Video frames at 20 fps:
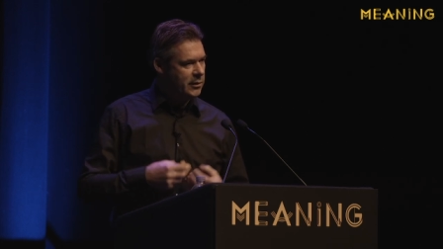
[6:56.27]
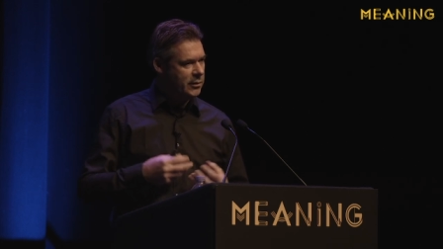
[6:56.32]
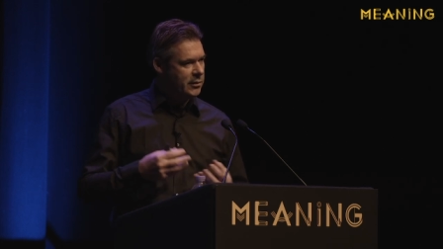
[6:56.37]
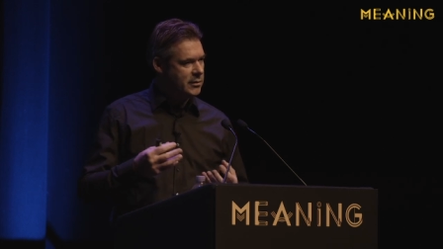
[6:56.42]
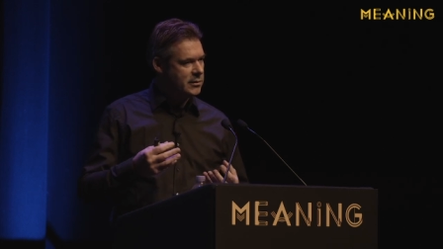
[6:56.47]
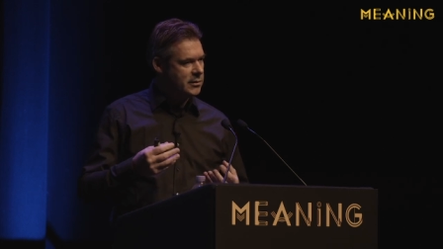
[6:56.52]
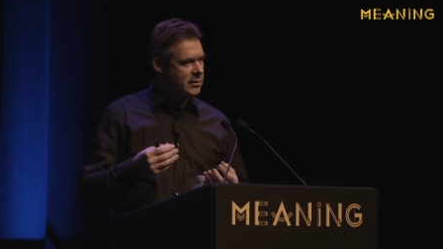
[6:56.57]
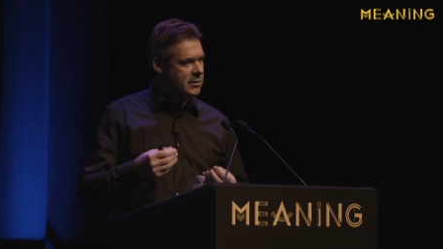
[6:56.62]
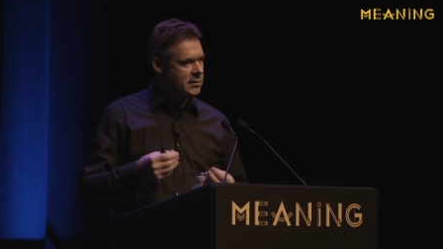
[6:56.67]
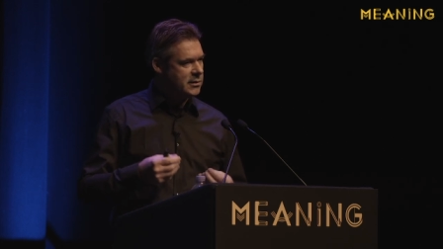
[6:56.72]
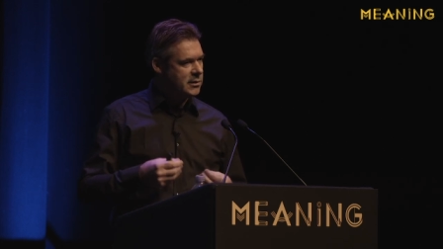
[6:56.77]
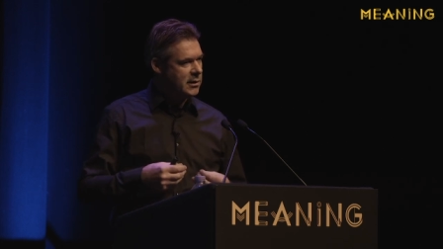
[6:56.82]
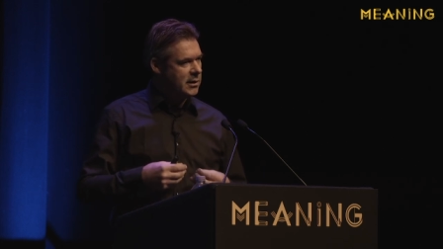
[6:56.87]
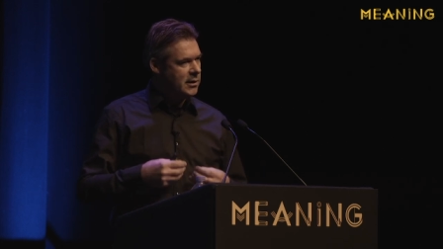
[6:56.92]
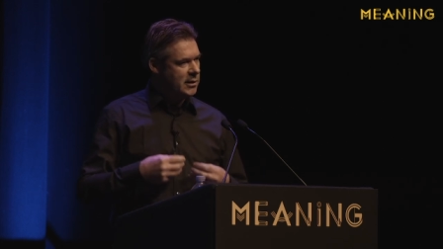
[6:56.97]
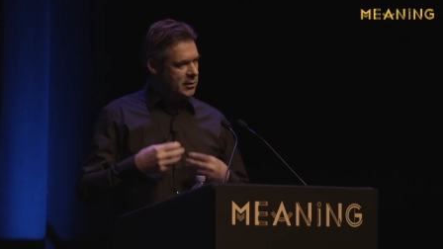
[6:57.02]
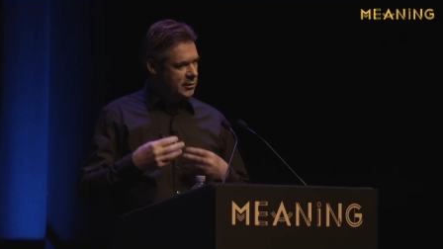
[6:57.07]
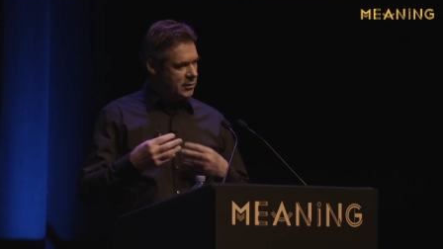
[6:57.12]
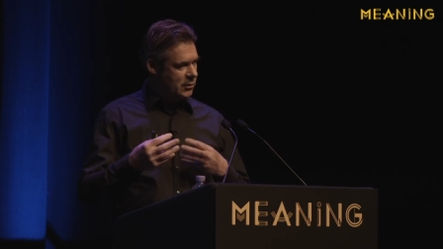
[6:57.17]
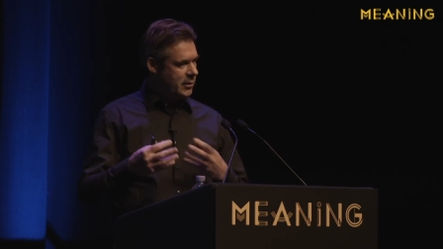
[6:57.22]
nurses,
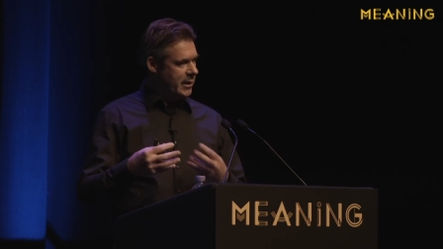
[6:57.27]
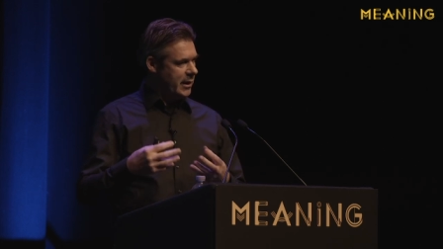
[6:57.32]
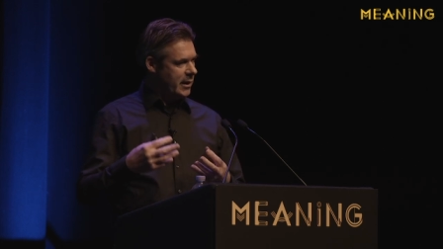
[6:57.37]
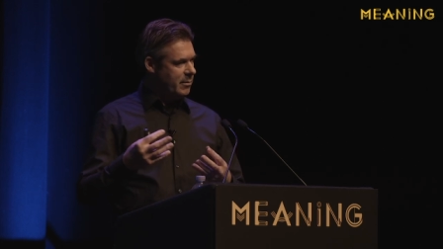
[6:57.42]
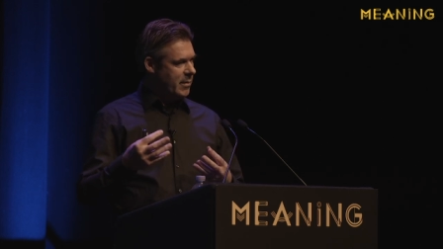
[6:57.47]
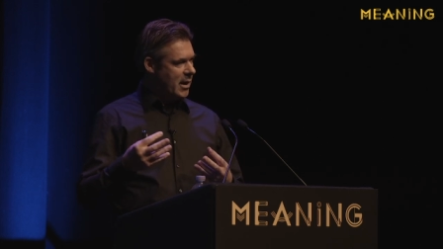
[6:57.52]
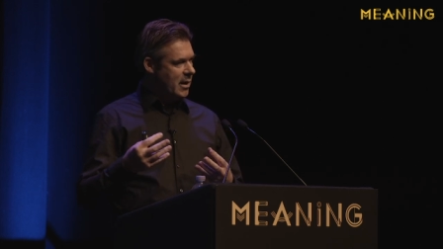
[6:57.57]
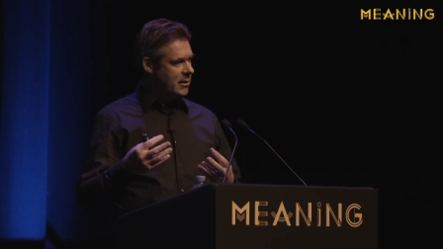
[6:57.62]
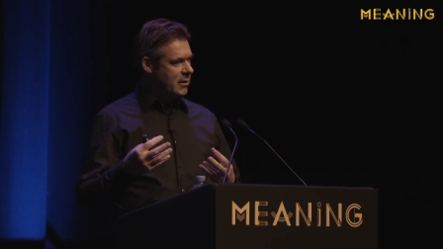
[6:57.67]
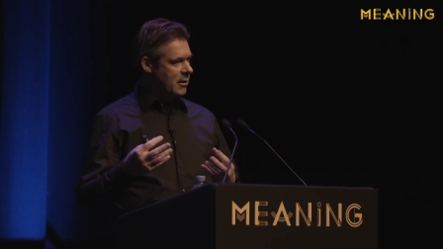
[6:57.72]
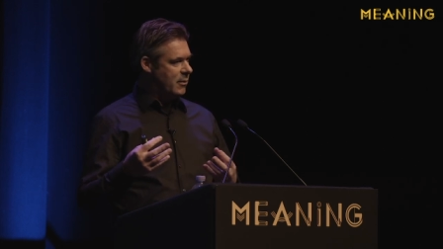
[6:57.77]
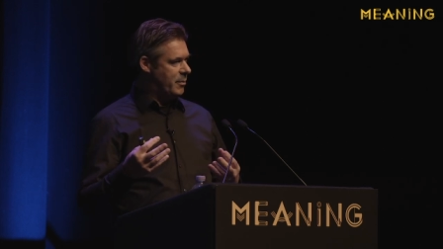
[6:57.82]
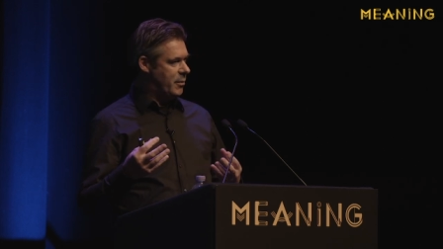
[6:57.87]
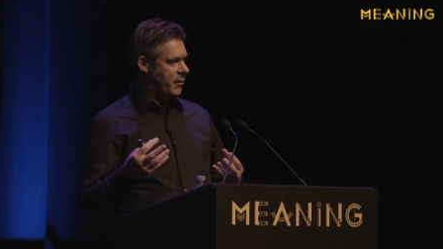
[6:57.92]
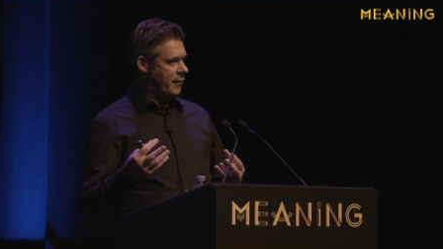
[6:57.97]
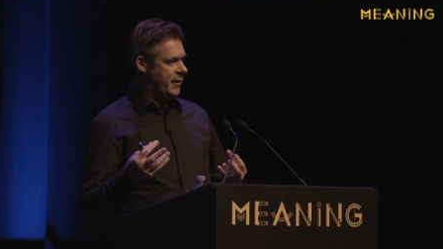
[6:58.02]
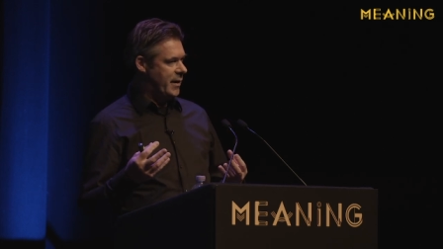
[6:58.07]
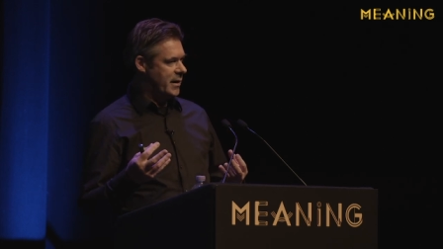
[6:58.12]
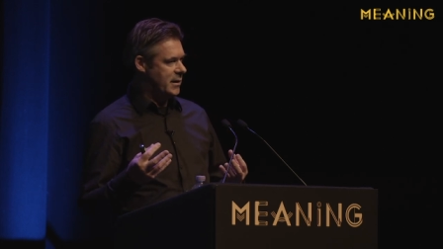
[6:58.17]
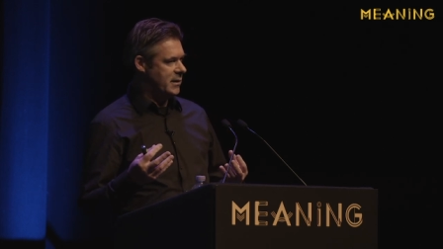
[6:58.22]
talking about our
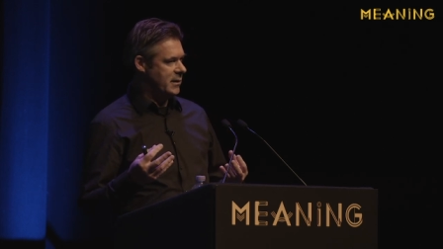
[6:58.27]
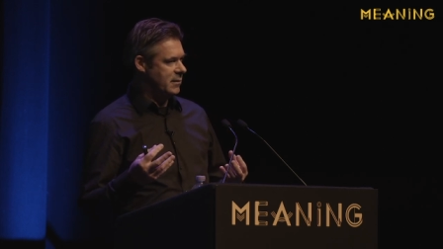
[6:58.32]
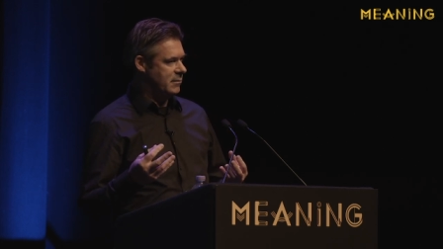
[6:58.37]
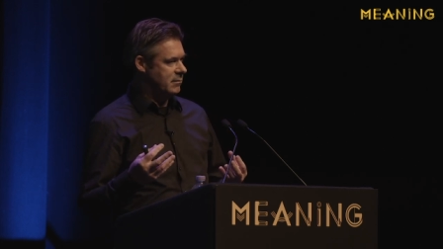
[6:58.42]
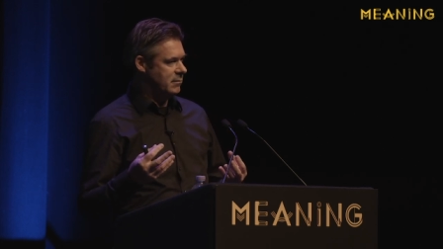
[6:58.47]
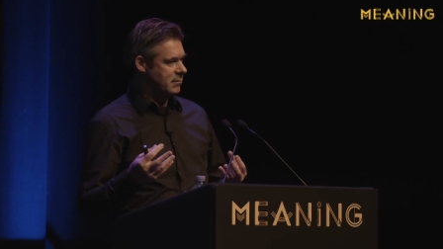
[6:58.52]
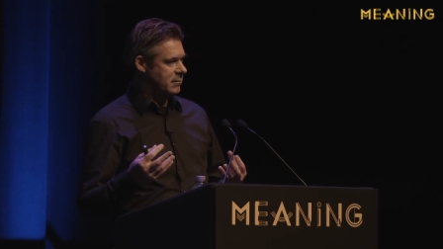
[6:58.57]
profession,